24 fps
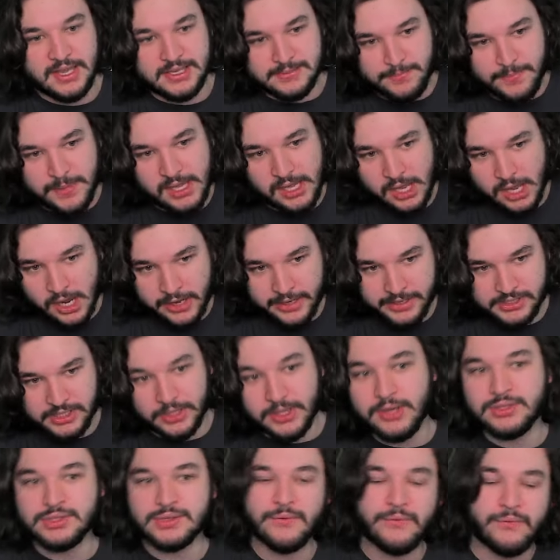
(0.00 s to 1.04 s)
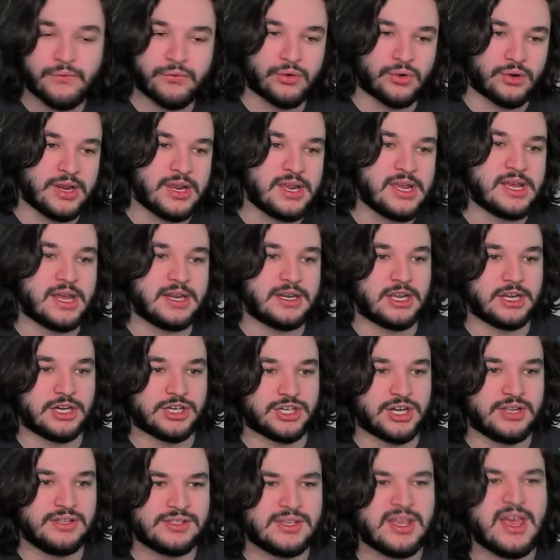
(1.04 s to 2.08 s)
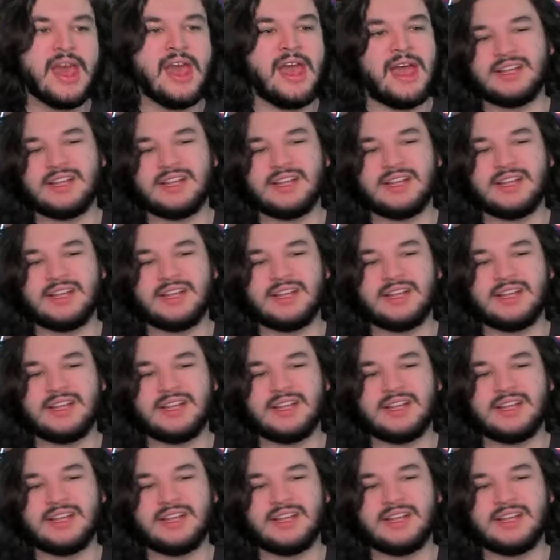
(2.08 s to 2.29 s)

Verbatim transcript: is because of those free additions.